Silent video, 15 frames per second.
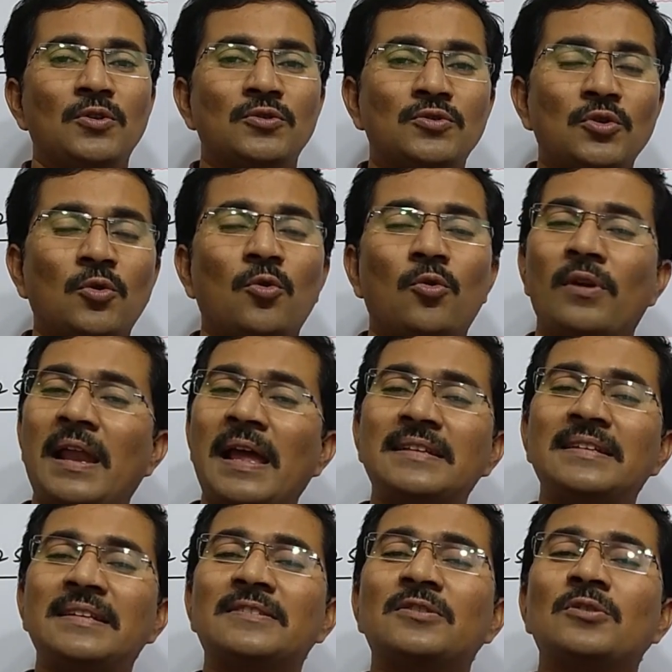So
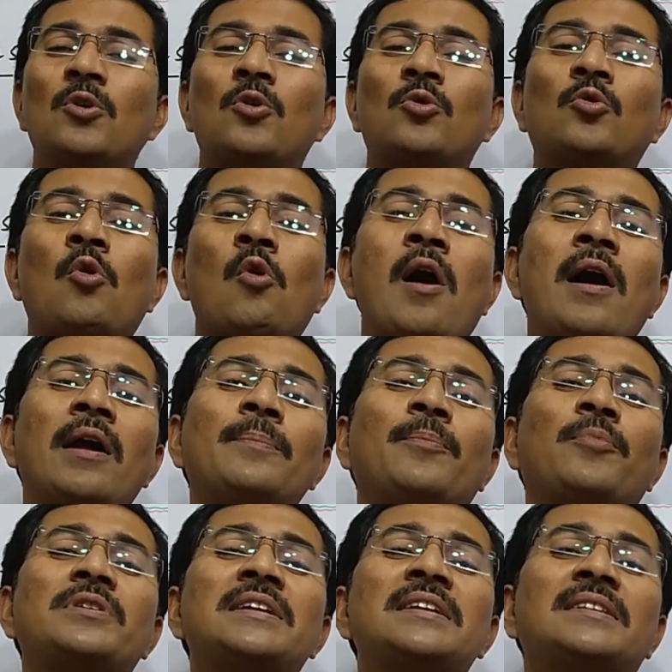like this, go
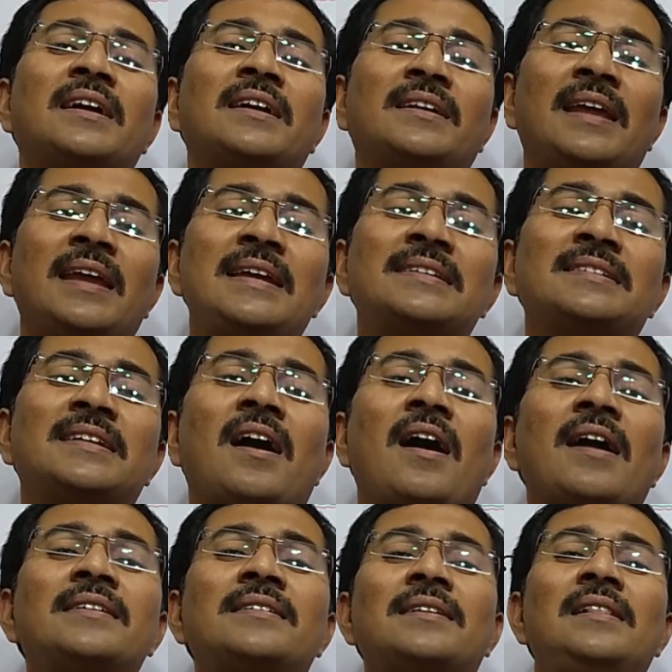on putting the grains
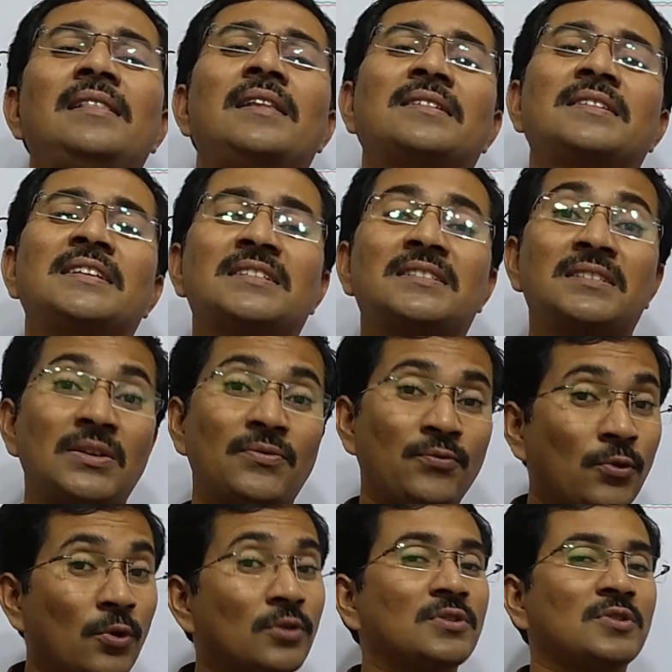until the
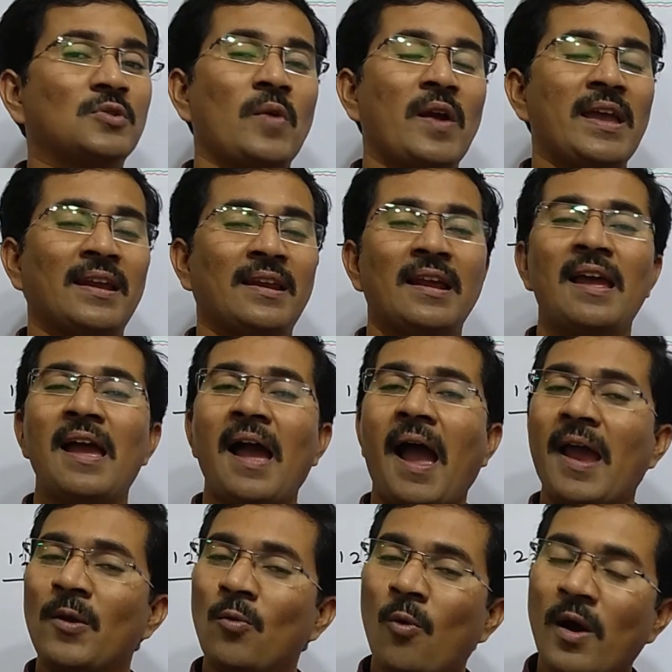64th square,
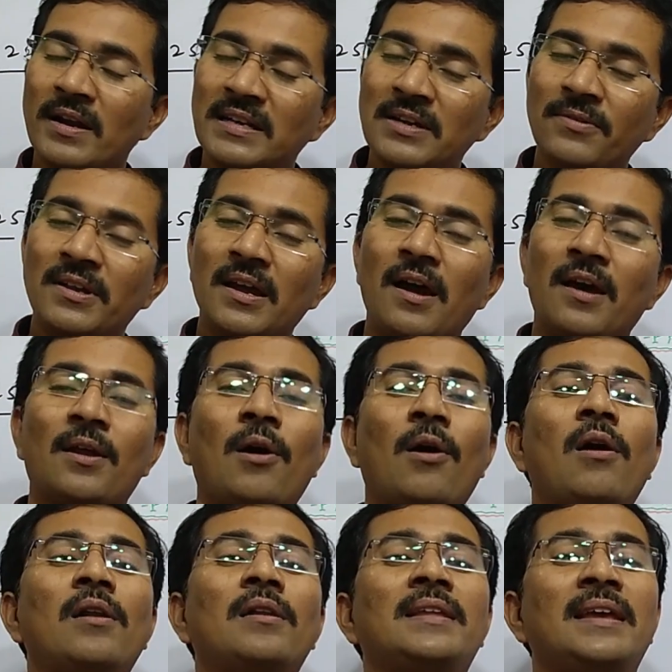and whatever are
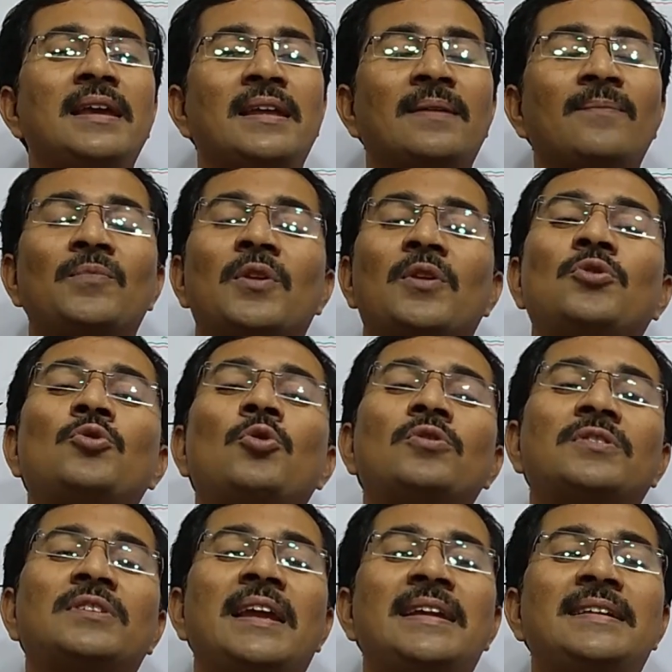all there,
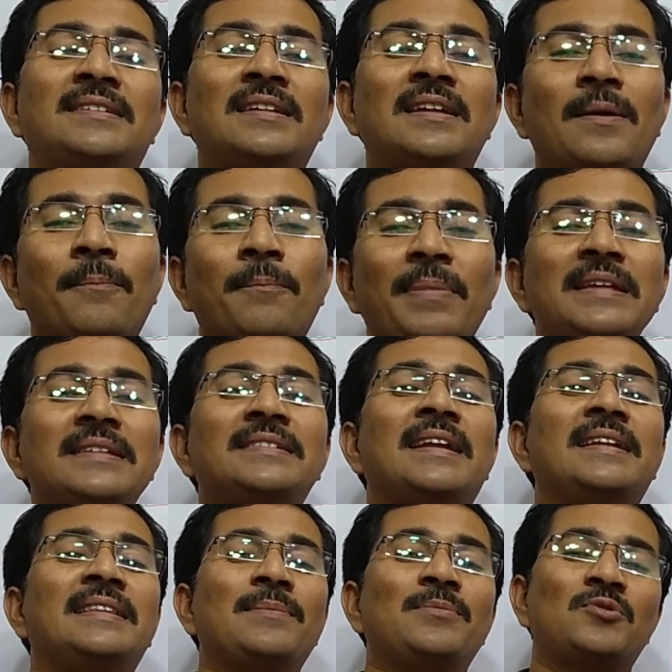those grains, please
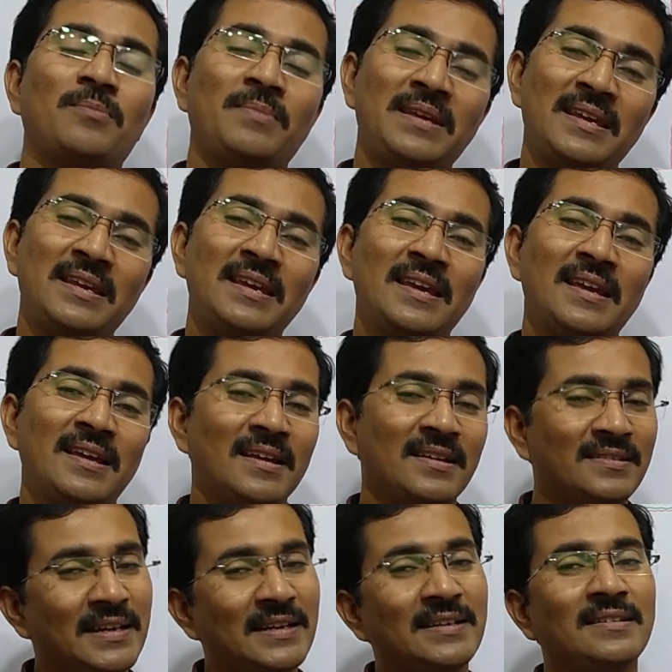send them to me,
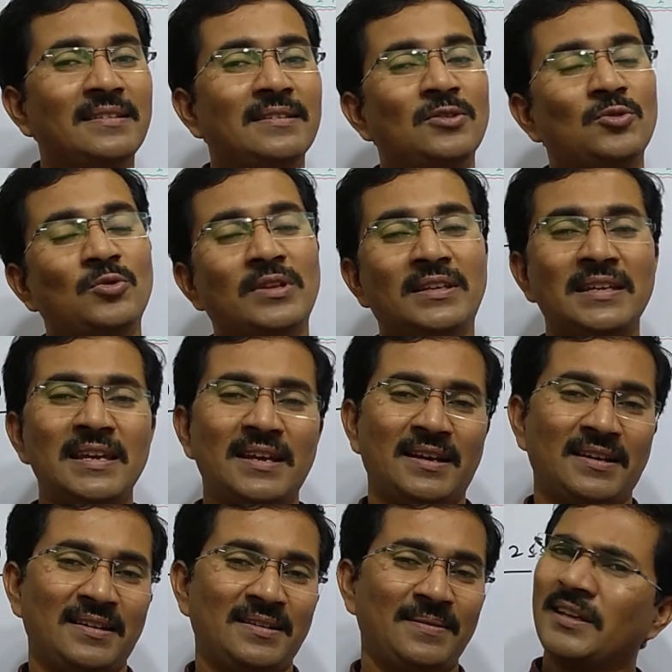said to the
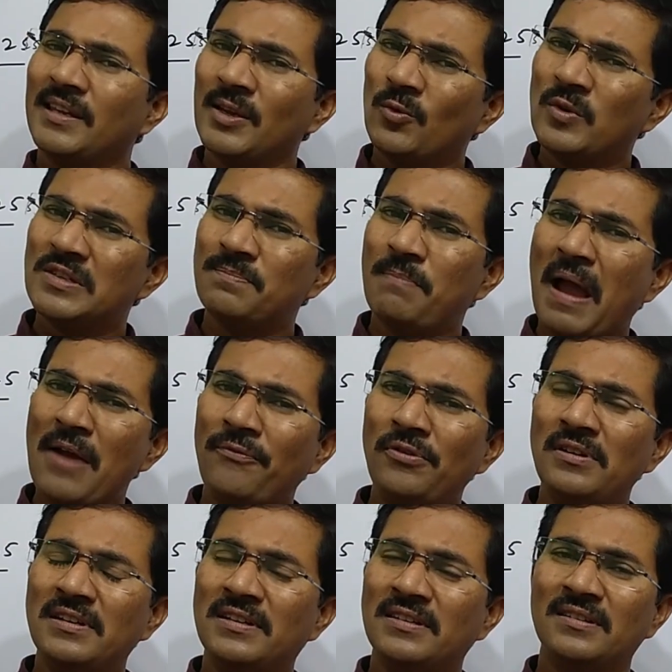king. The king was
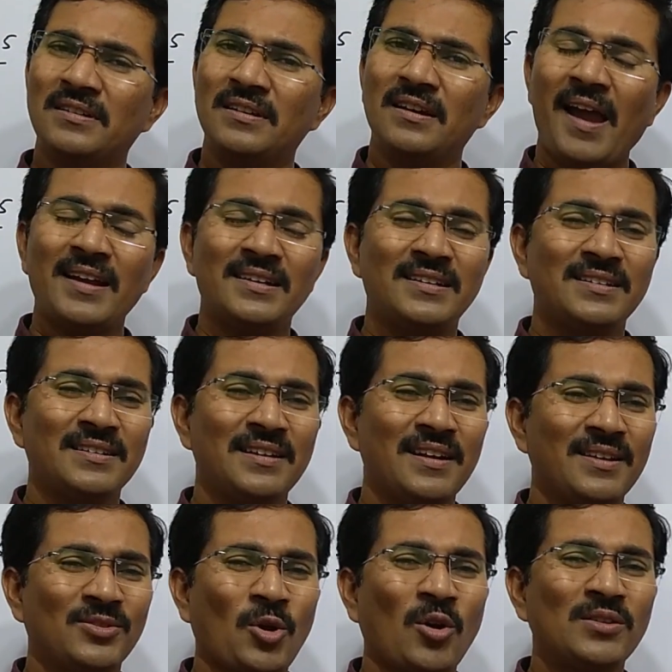baffled and
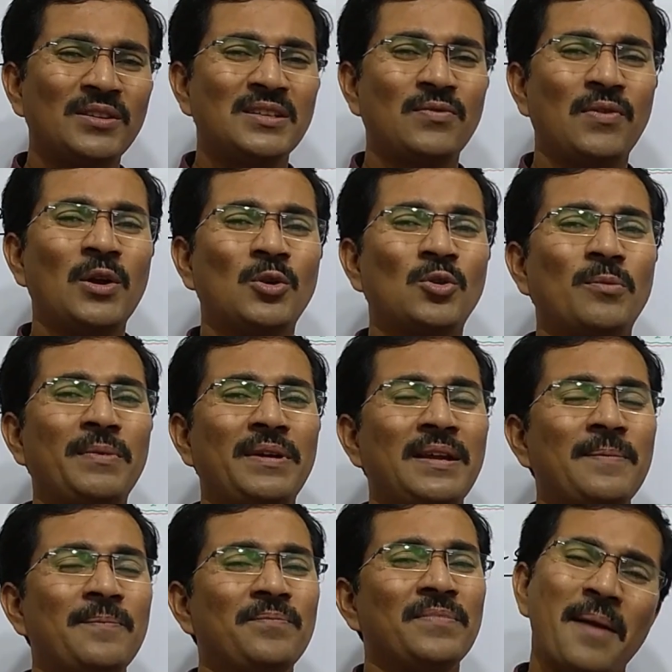thought this fellow to be
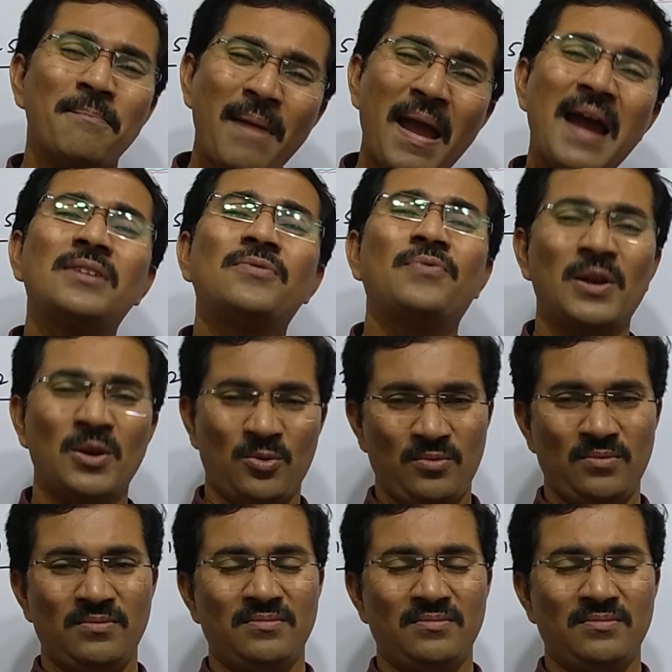a mad fellow,